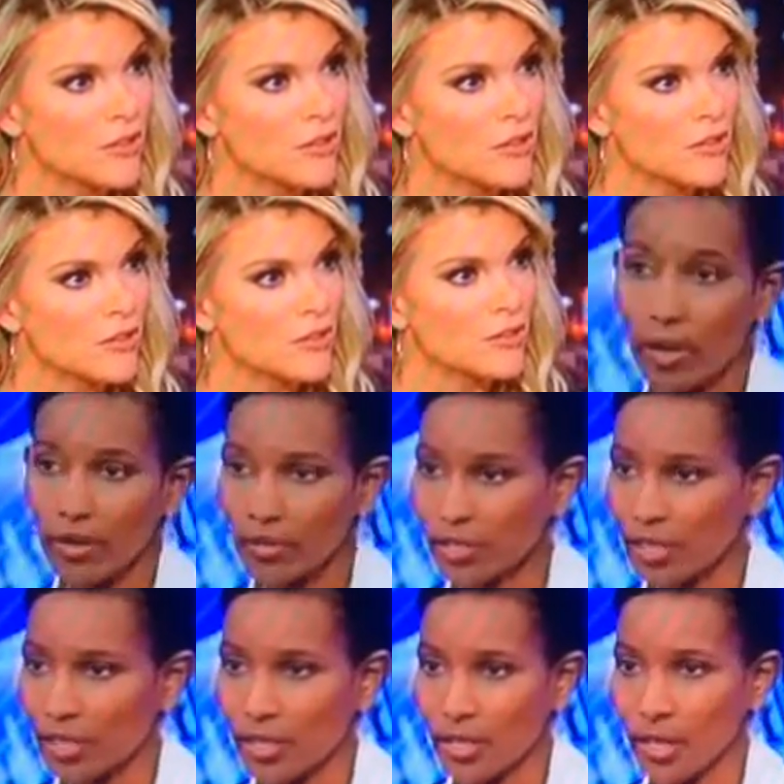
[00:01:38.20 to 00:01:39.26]
It's a way of
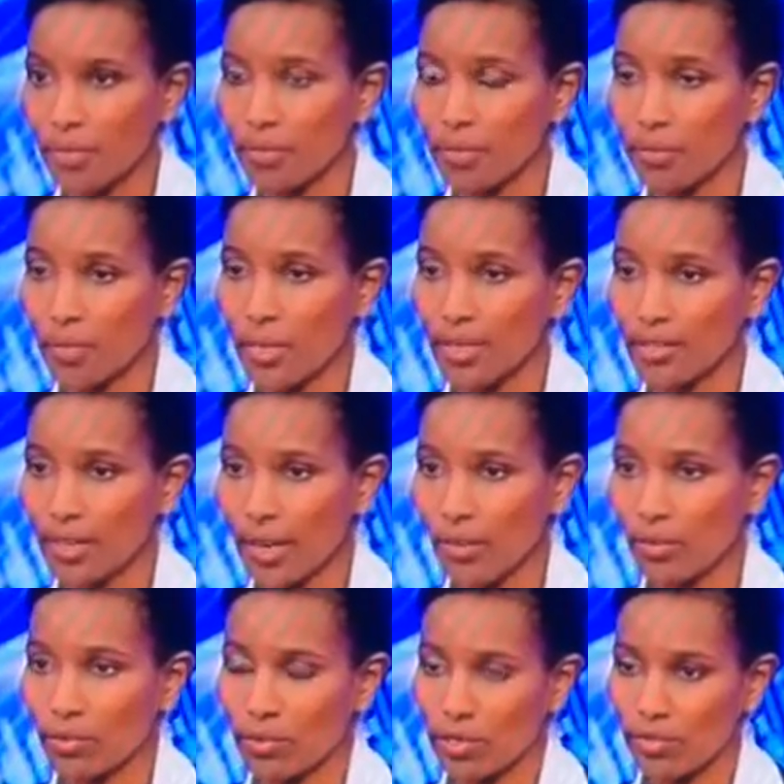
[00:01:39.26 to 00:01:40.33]
shutting up debate, and I
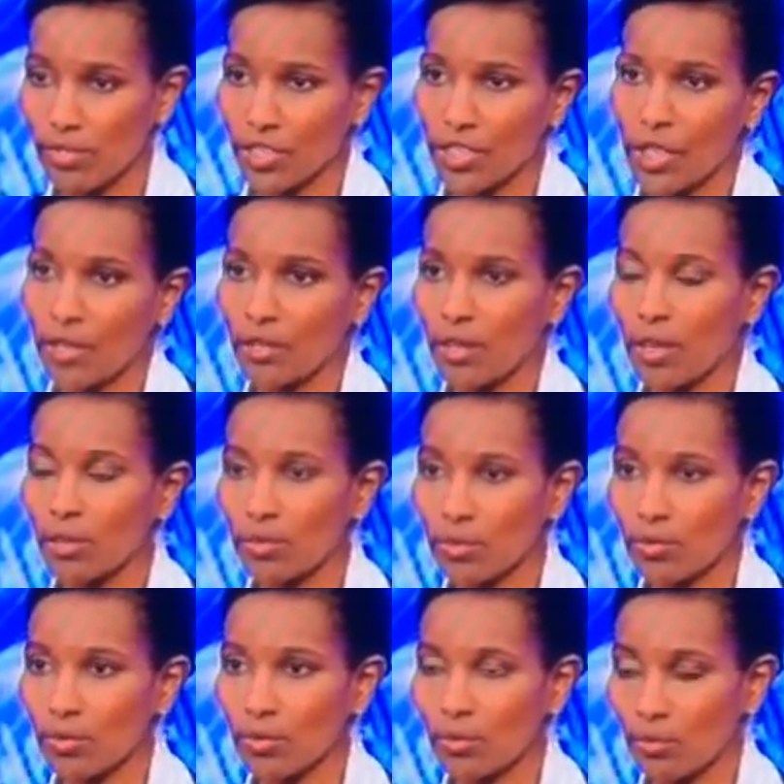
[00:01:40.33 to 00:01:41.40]
want to give a shout out
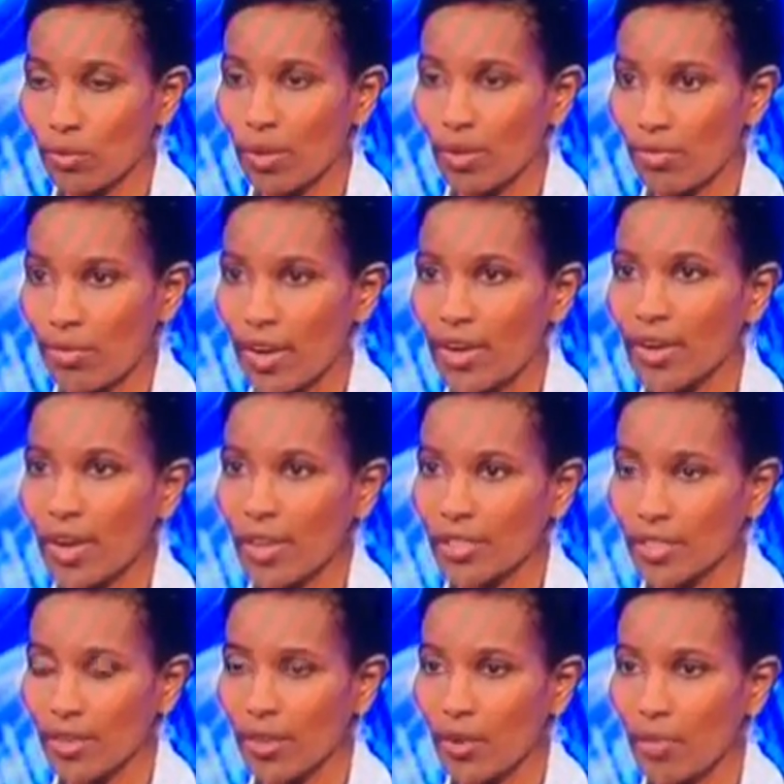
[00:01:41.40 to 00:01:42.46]
to a friend,
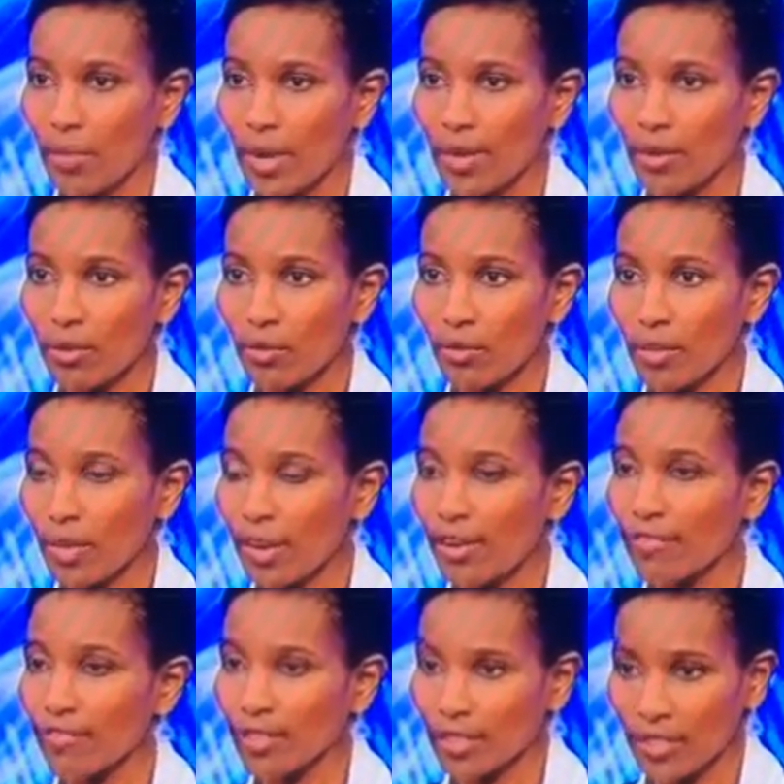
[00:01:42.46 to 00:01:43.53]
Asra Nomani, who did
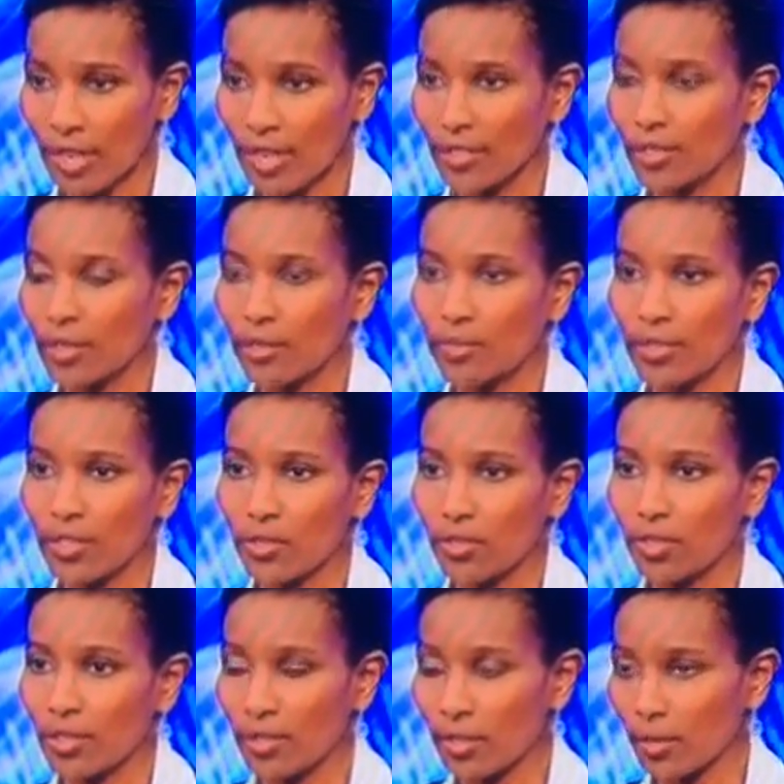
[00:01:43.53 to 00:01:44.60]
a fantastic piece
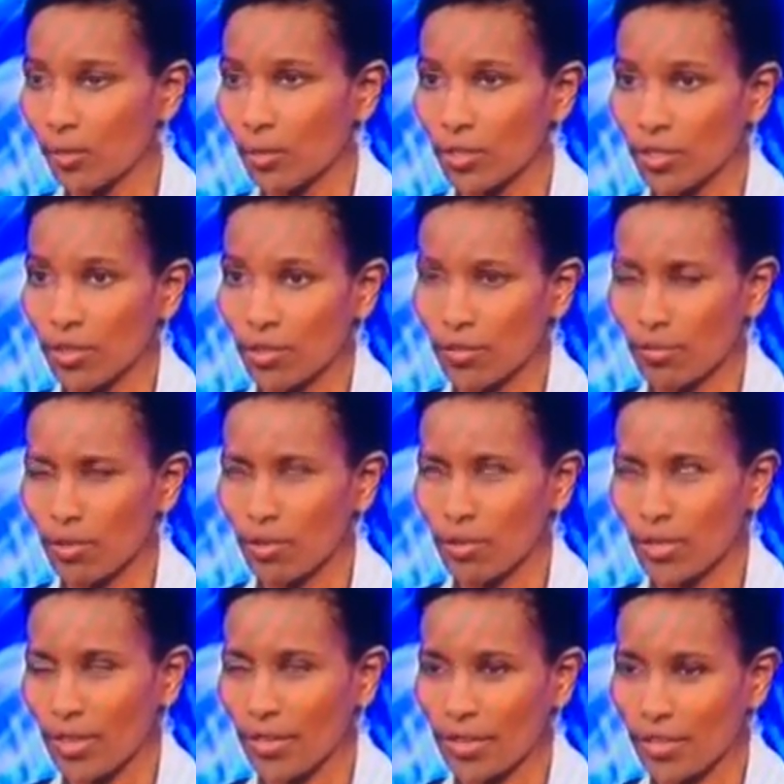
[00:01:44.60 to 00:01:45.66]
on it in the Washington
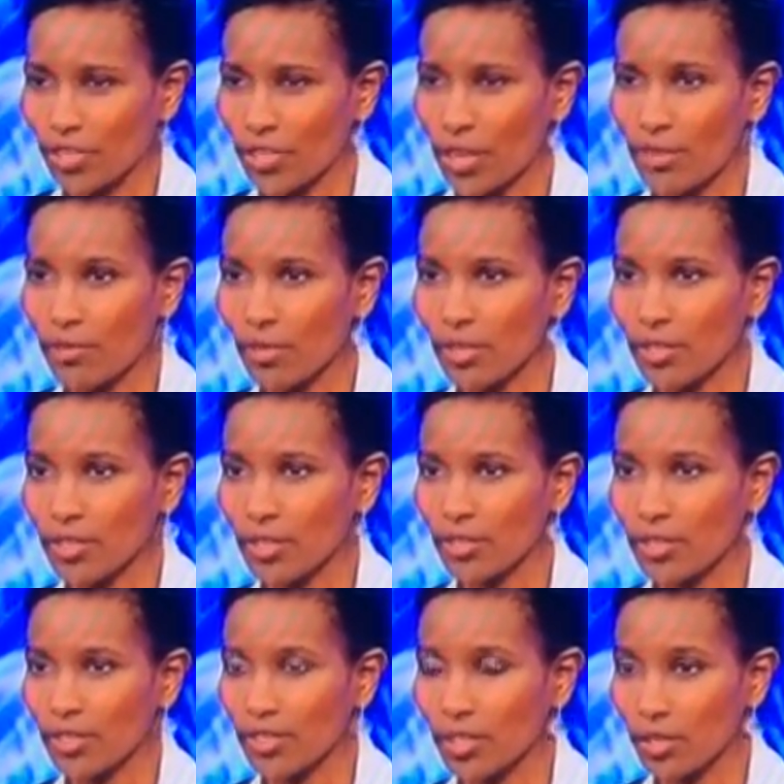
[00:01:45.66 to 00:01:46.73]
Post, I think January
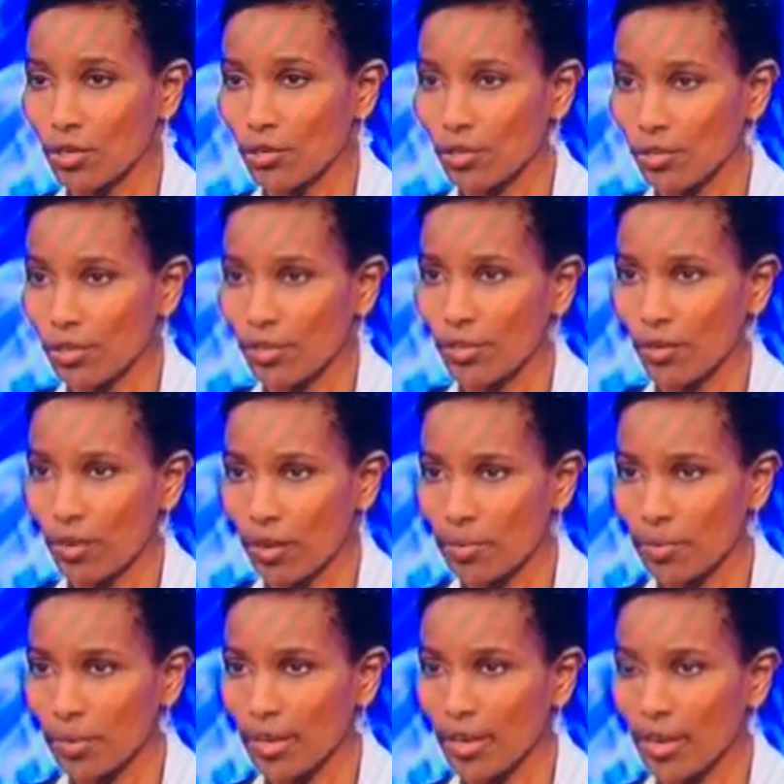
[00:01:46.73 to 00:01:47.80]
16. She calls it the Honor
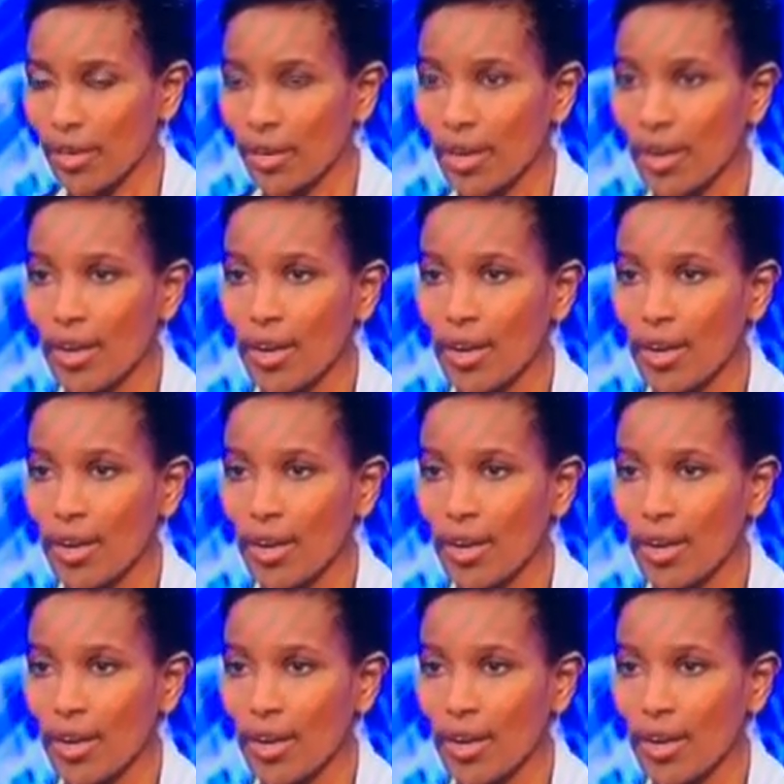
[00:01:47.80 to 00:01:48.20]
Brigade.